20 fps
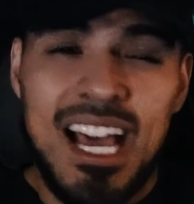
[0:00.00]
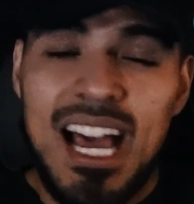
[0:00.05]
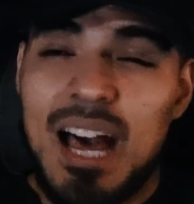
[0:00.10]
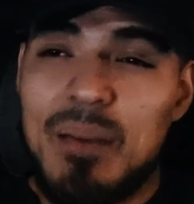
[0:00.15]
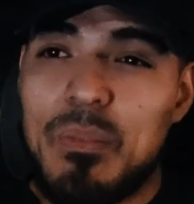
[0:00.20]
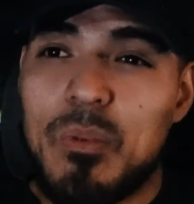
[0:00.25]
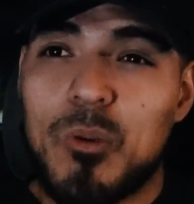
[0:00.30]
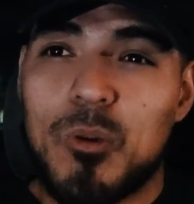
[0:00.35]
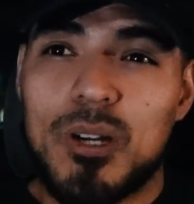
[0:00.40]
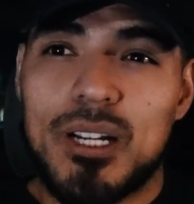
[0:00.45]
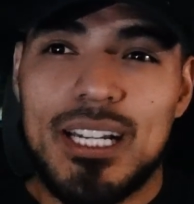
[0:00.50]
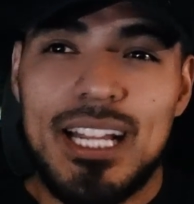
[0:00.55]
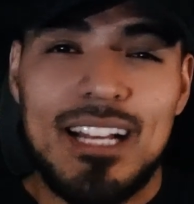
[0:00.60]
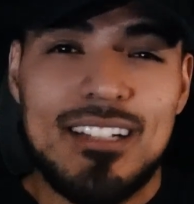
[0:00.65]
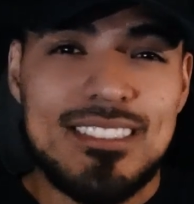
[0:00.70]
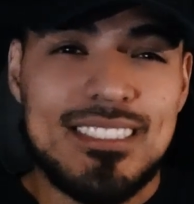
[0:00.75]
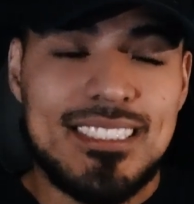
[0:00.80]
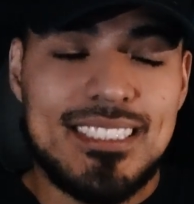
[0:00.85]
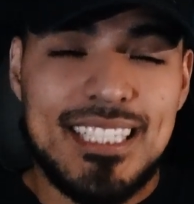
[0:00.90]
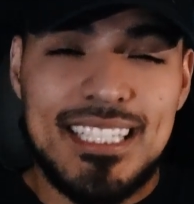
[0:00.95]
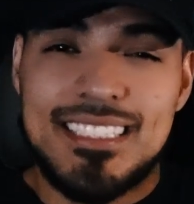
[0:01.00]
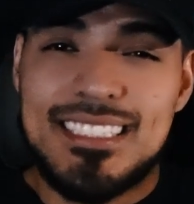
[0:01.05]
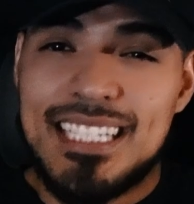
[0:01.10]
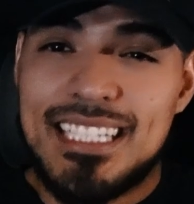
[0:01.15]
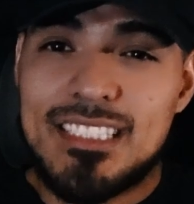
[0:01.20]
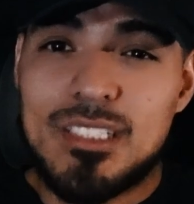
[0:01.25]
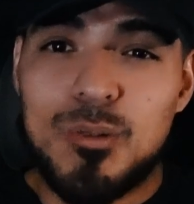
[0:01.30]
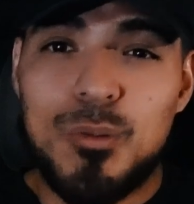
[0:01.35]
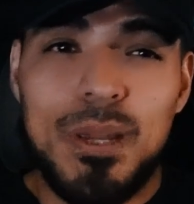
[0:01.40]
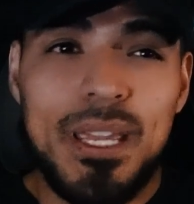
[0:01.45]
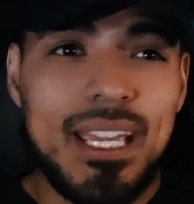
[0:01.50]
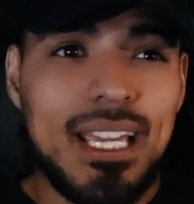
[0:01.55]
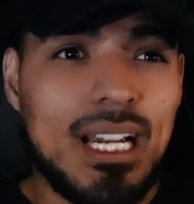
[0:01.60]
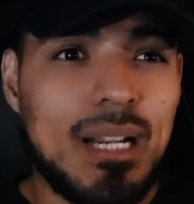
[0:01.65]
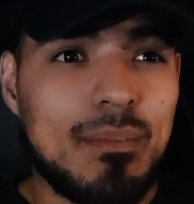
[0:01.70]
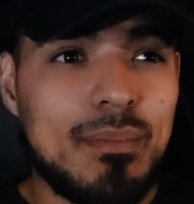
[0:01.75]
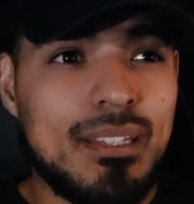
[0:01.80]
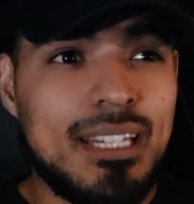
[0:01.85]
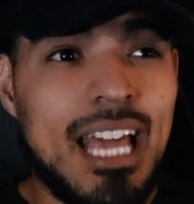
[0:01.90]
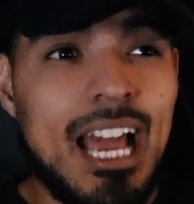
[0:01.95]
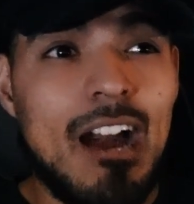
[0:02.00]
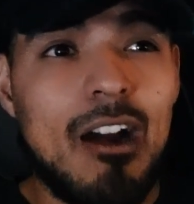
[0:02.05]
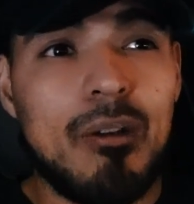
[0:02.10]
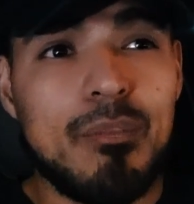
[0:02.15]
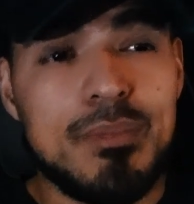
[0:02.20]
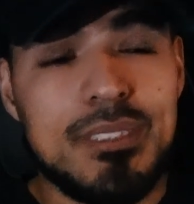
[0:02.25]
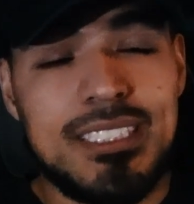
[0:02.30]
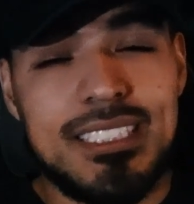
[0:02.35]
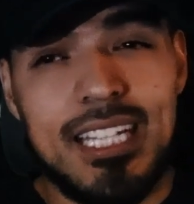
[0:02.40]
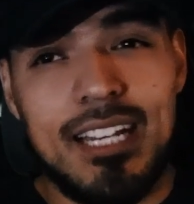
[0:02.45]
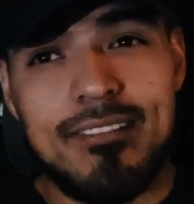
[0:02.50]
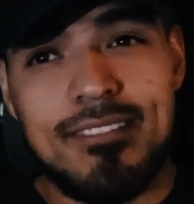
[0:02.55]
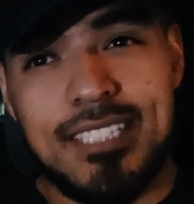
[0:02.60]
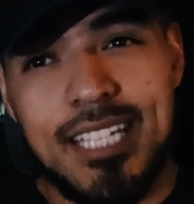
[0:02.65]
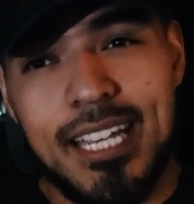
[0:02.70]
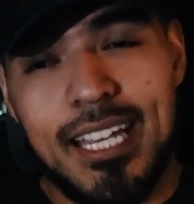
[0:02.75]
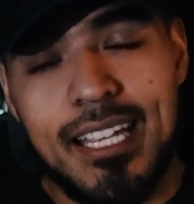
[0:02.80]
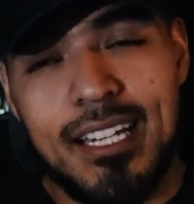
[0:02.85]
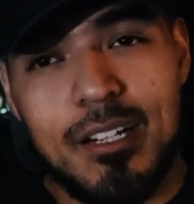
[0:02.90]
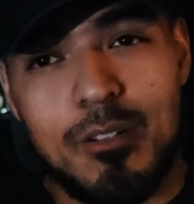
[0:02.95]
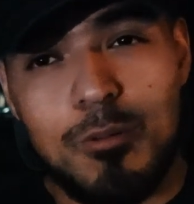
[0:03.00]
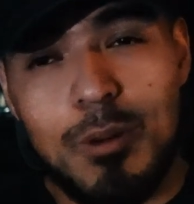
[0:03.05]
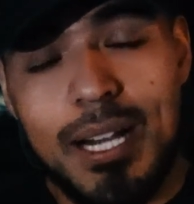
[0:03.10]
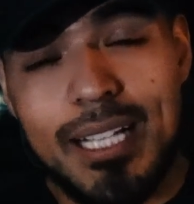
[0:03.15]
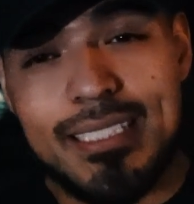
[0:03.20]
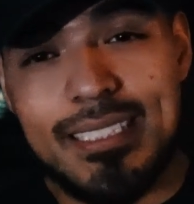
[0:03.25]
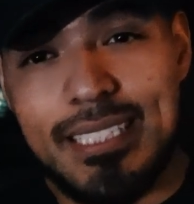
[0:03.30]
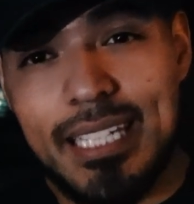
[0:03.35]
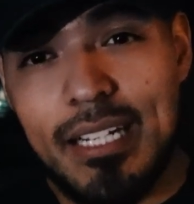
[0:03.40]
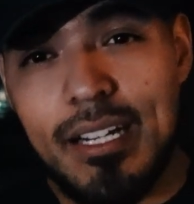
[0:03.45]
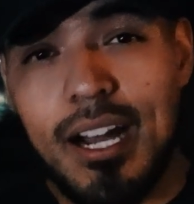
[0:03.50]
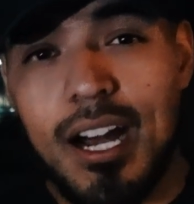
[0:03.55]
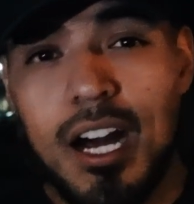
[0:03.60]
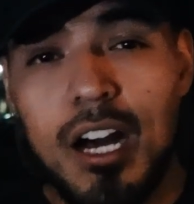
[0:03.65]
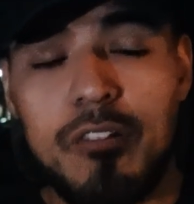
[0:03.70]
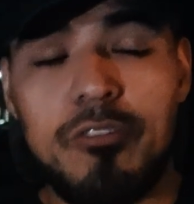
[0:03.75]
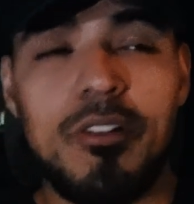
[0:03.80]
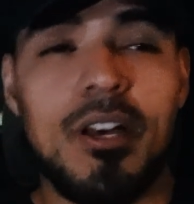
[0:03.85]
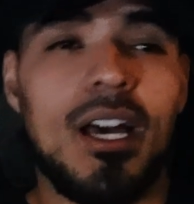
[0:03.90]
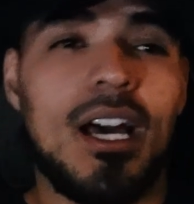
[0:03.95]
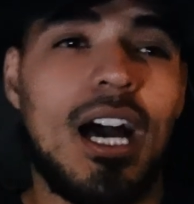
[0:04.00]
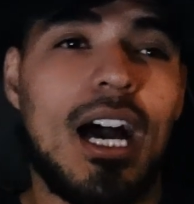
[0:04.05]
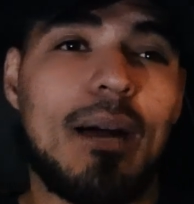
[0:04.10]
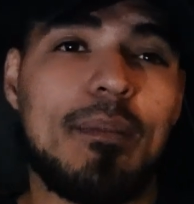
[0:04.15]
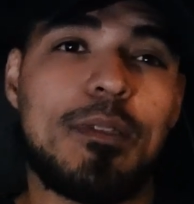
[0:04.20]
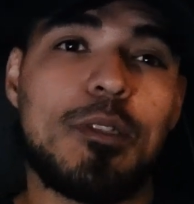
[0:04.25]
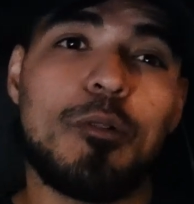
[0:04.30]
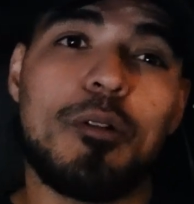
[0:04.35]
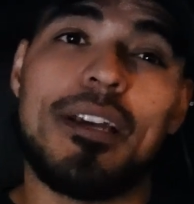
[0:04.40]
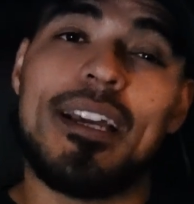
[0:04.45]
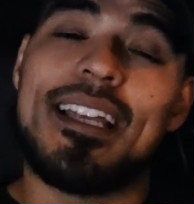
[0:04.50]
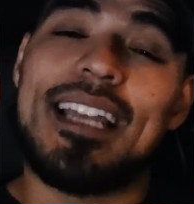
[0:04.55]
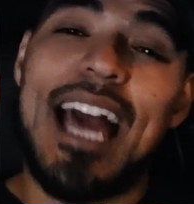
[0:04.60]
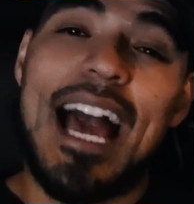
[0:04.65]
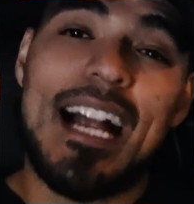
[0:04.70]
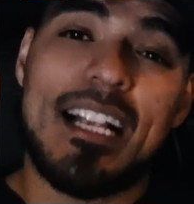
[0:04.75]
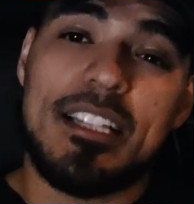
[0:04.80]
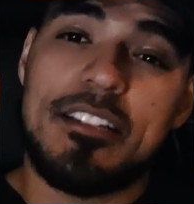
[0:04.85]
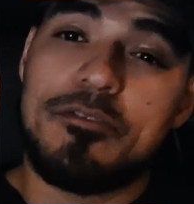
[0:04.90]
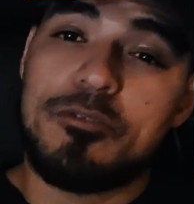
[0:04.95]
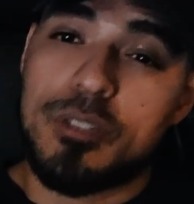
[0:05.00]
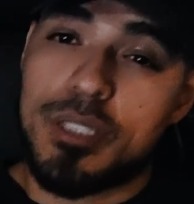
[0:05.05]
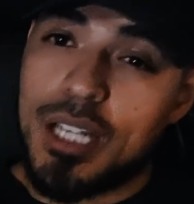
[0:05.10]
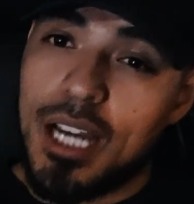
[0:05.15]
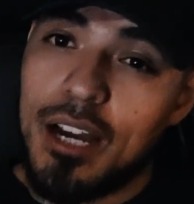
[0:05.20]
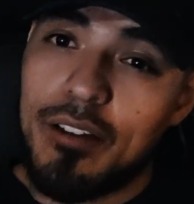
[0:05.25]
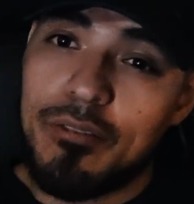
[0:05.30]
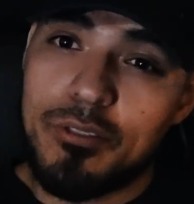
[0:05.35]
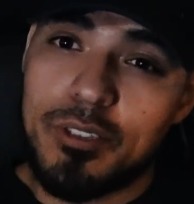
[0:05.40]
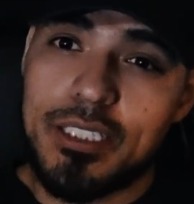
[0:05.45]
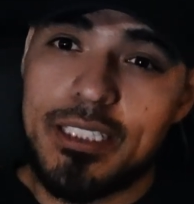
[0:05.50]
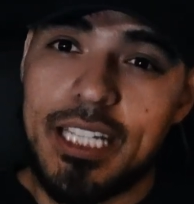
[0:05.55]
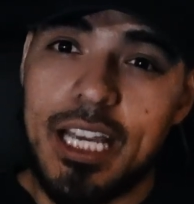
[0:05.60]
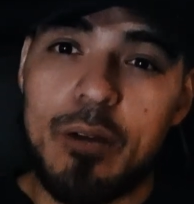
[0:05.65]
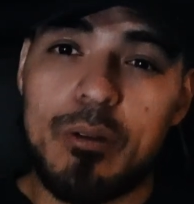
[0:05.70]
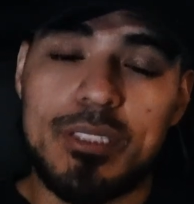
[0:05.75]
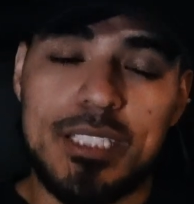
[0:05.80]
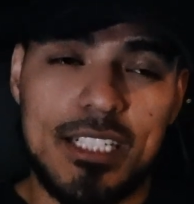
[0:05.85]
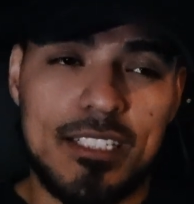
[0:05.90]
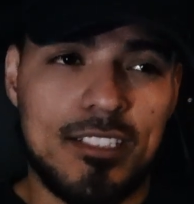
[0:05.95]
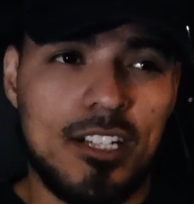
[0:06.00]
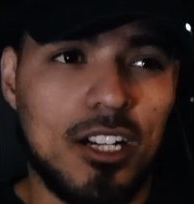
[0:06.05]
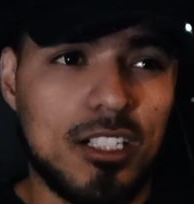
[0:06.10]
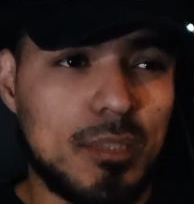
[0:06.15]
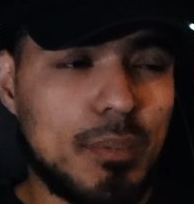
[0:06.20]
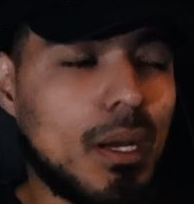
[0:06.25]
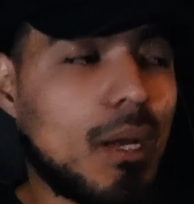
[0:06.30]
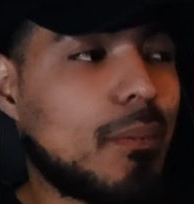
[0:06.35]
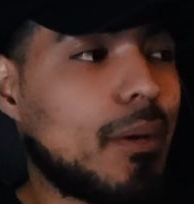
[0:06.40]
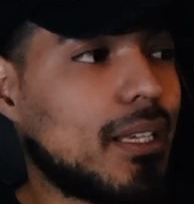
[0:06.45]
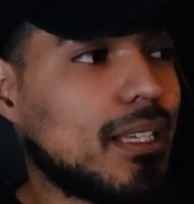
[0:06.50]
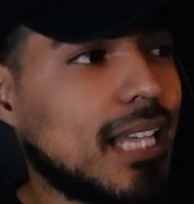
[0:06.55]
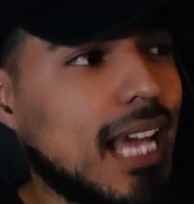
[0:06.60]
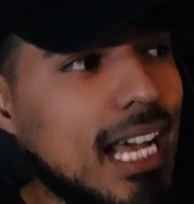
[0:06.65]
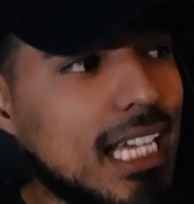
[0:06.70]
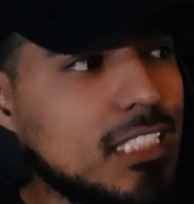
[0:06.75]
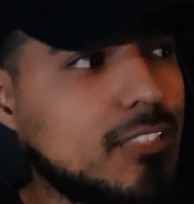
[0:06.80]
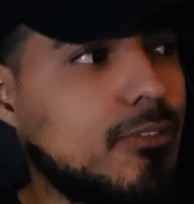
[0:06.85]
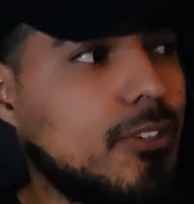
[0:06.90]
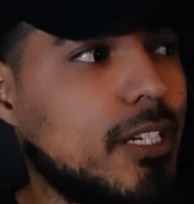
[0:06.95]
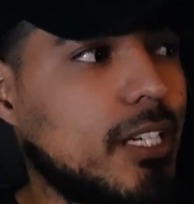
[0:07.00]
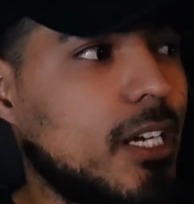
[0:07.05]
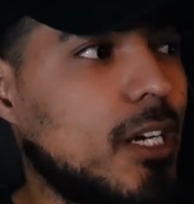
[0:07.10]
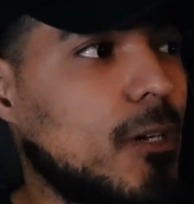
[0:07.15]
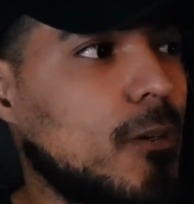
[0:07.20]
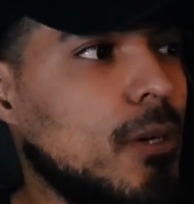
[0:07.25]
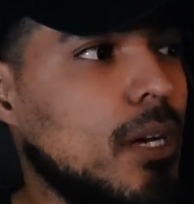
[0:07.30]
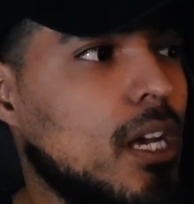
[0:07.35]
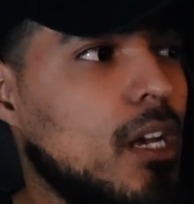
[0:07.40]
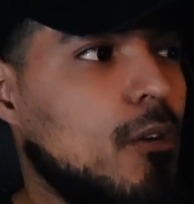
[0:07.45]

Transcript: I've been working out six days a week and I'm now instead of taking a rest day off, I'm doing an active recovery day, which I talked about in my last video,